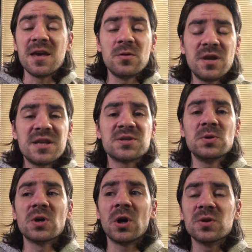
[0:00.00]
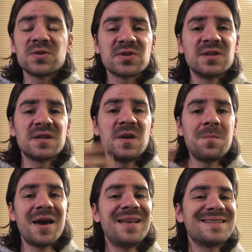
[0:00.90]
you need to constantly
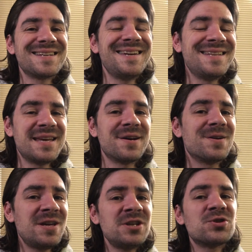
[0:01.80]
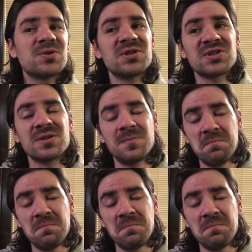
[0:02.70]
maintain their interest,